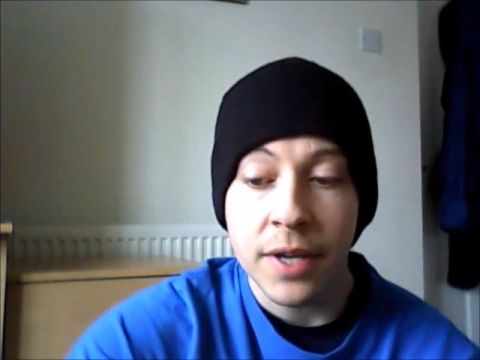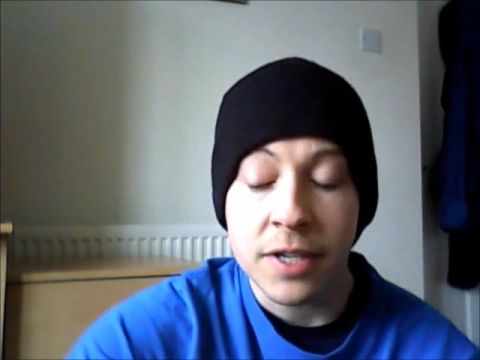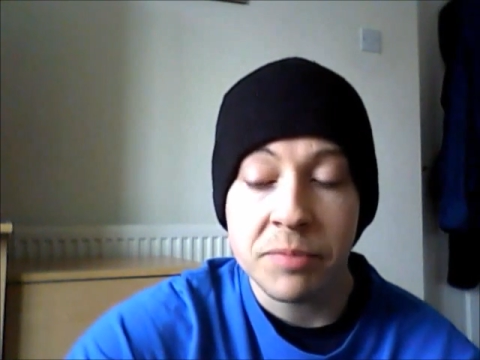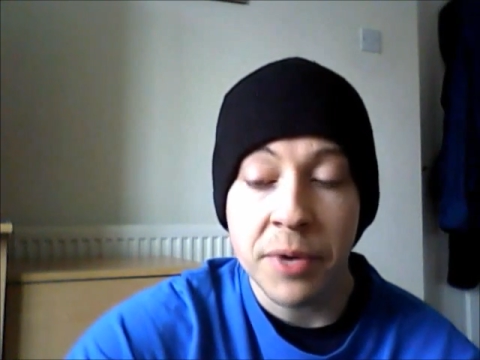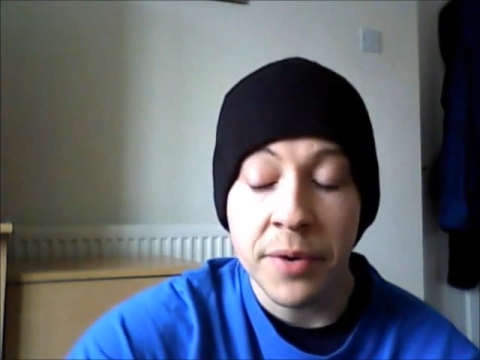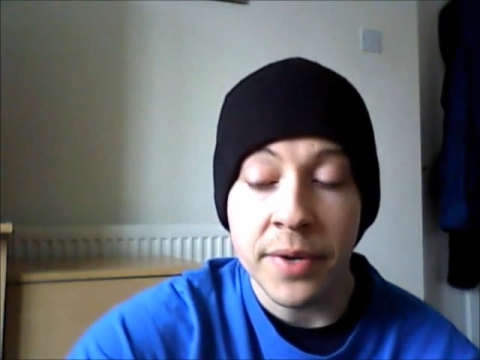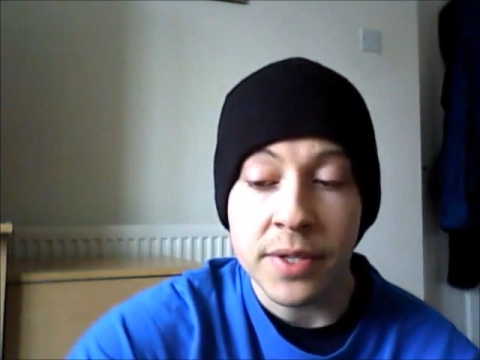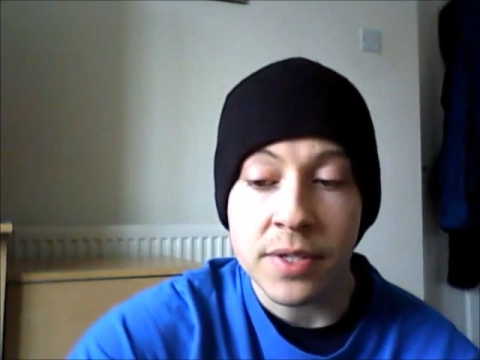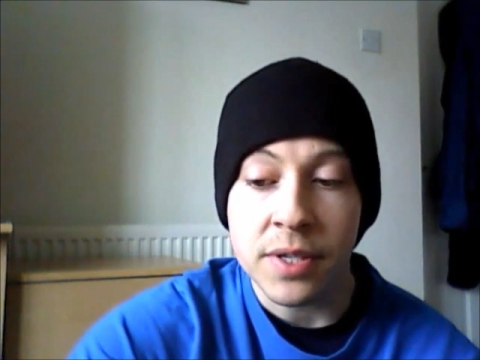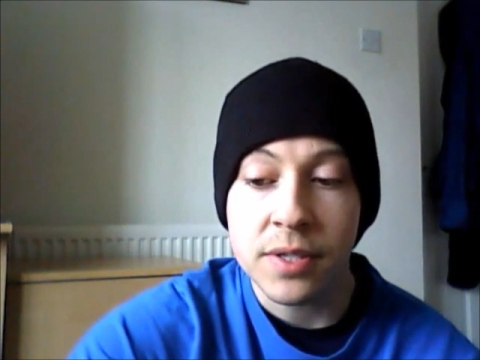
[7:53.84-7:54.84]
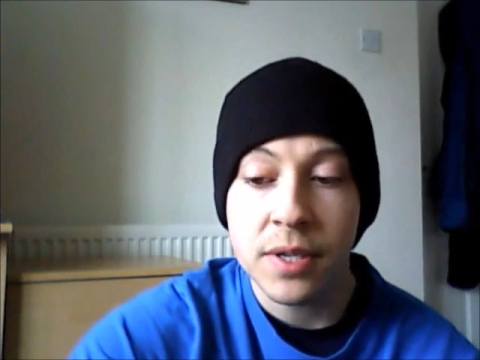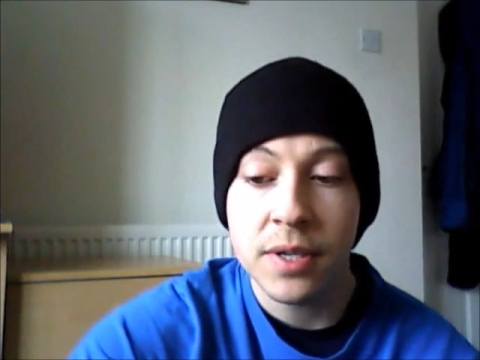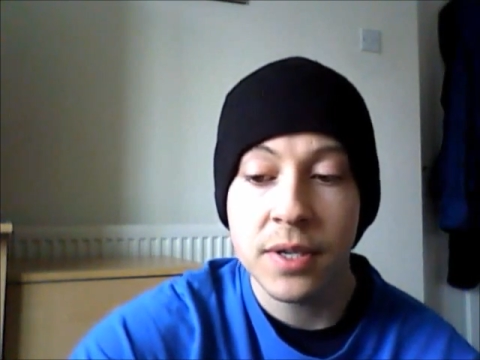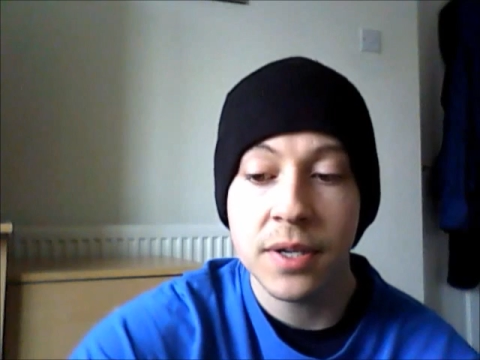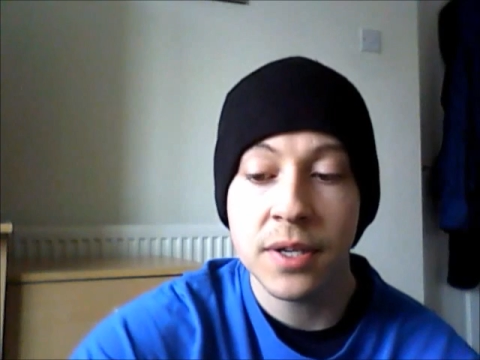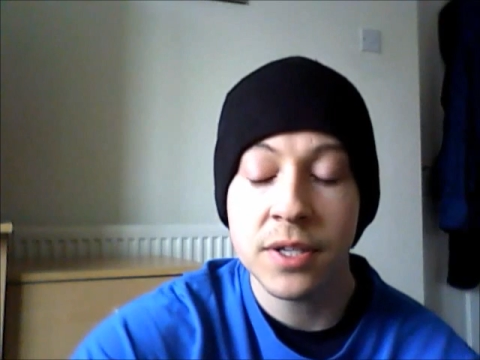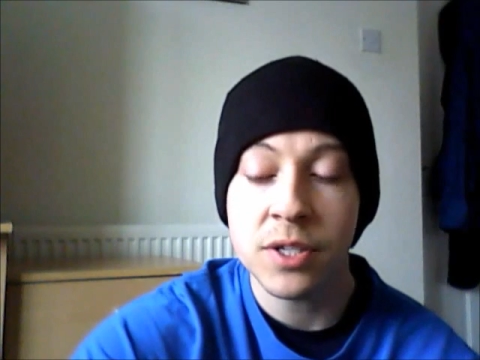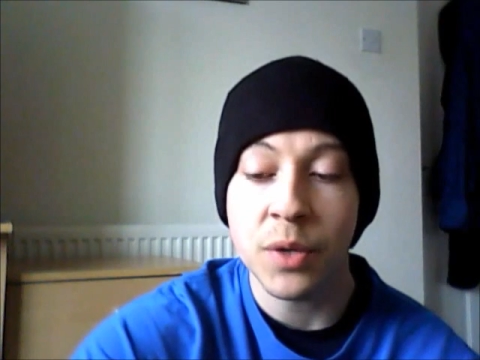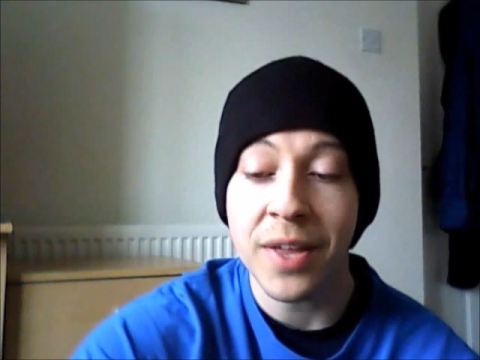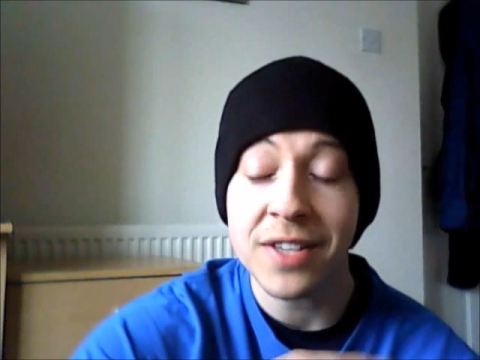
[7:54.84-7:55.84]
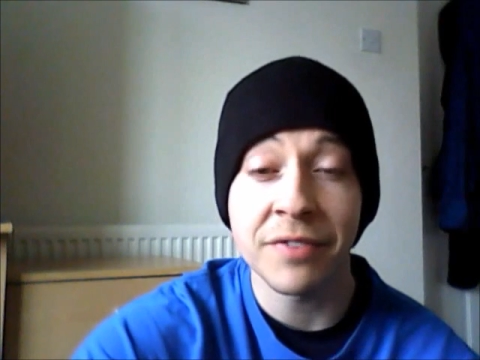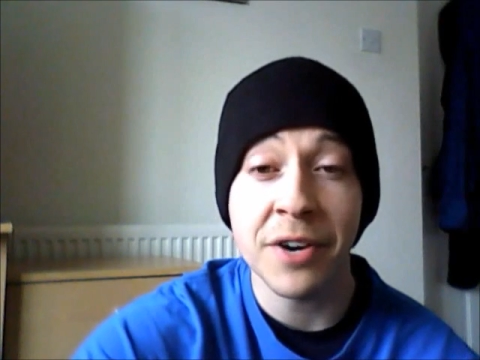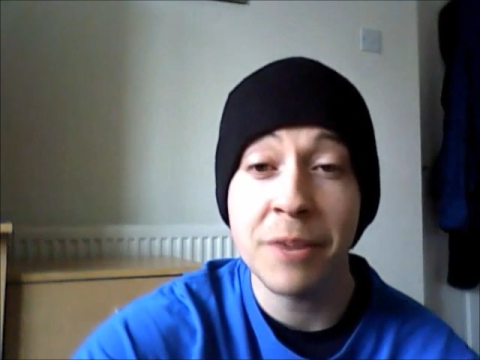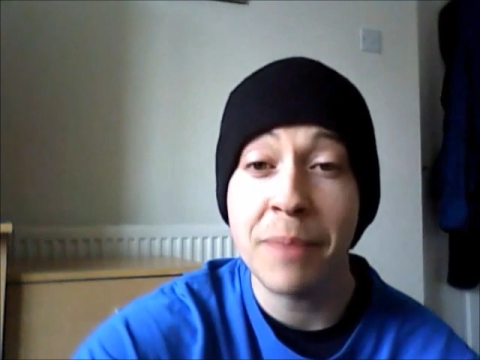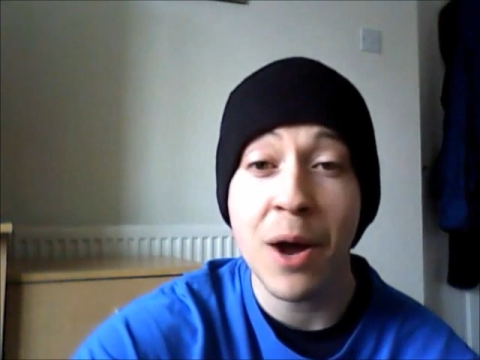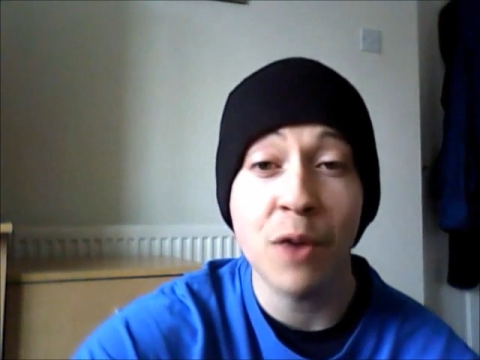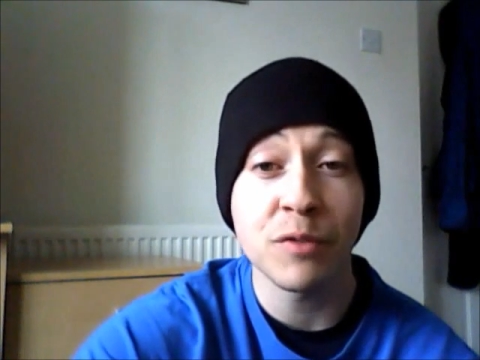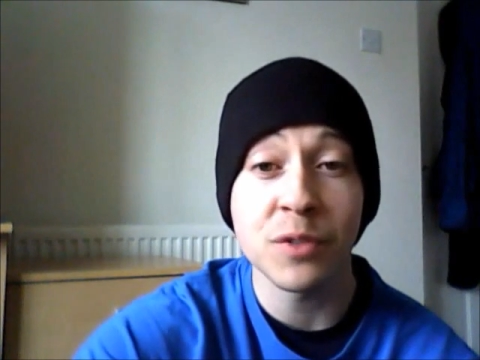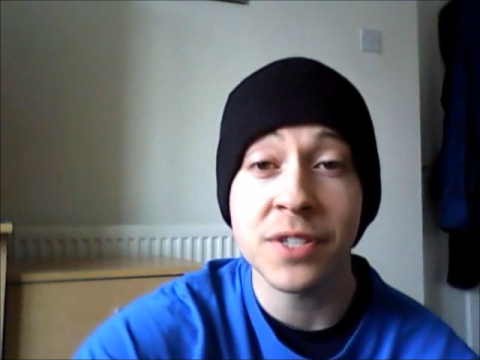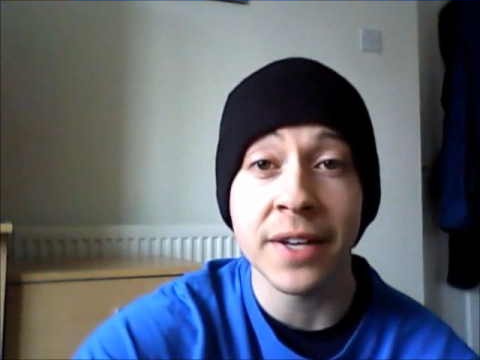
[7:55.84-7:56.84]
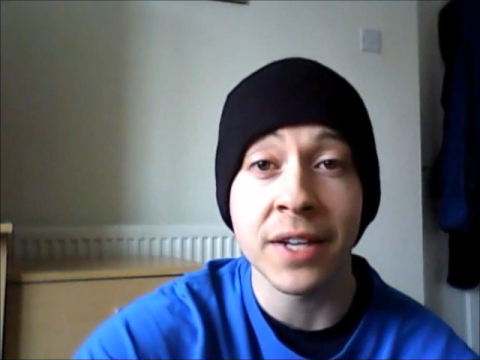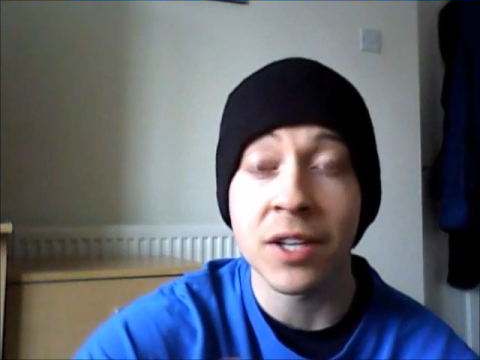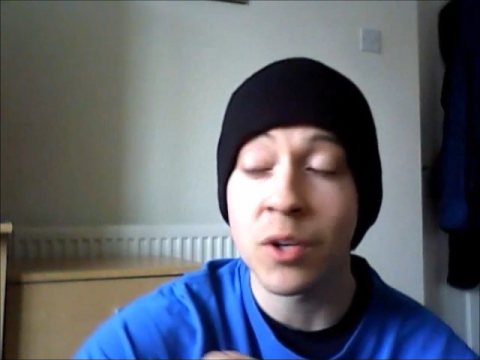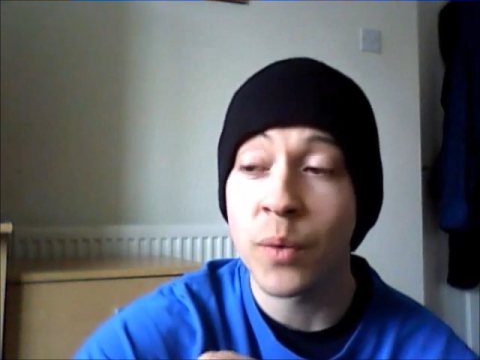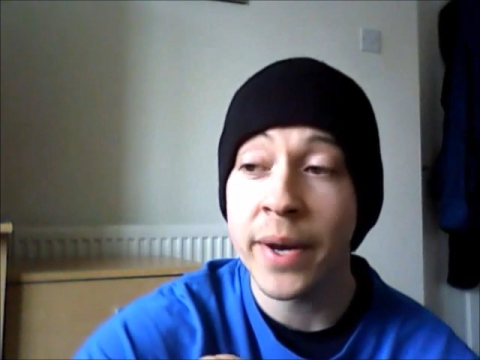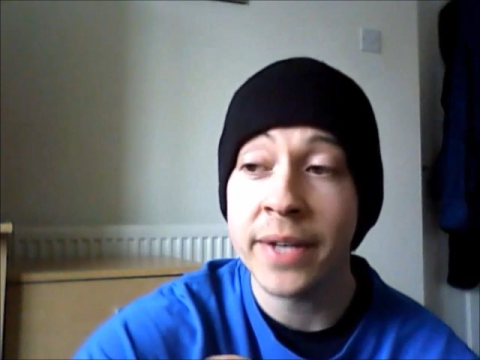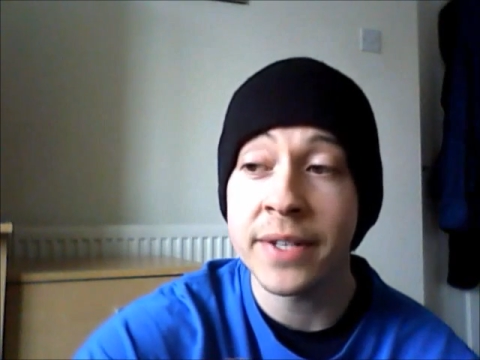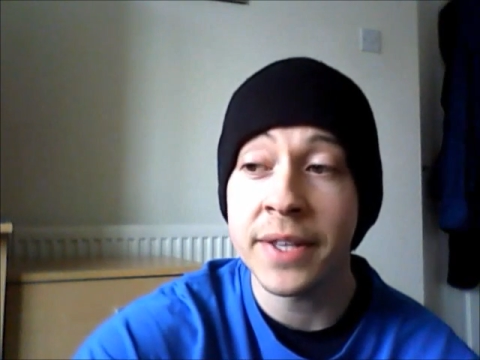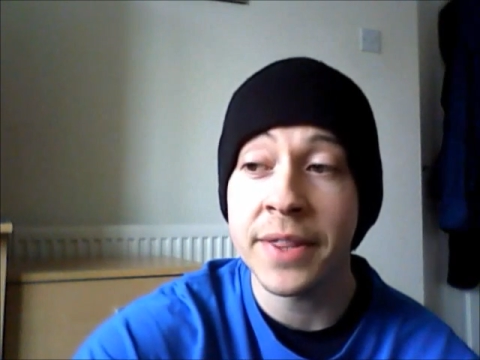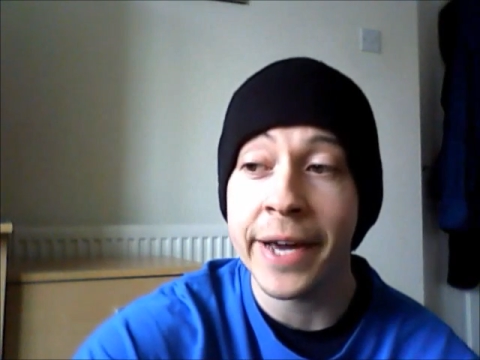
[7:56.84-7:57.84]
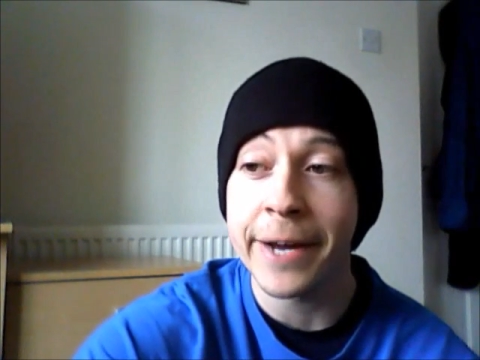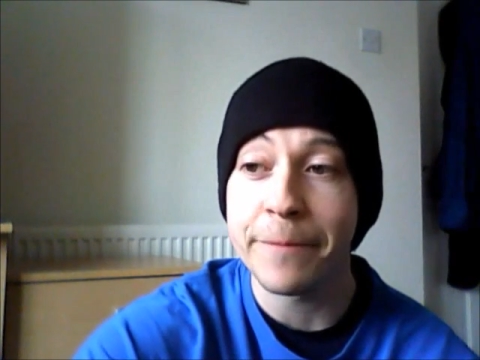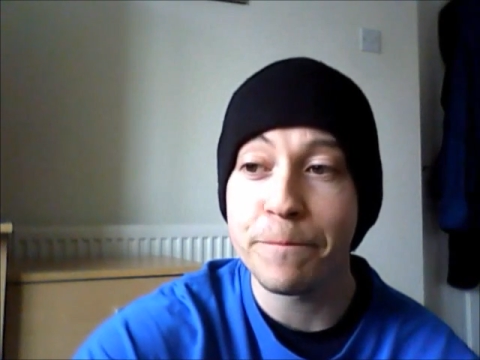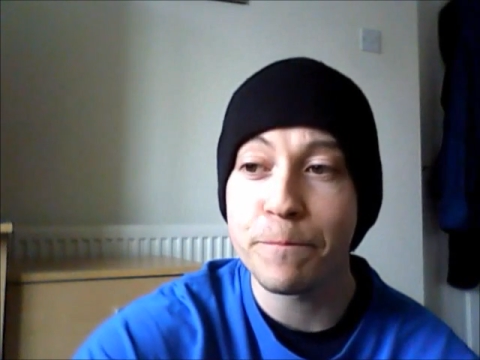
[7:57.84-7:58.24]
experiences. So that's a very powerful technique. When I did that,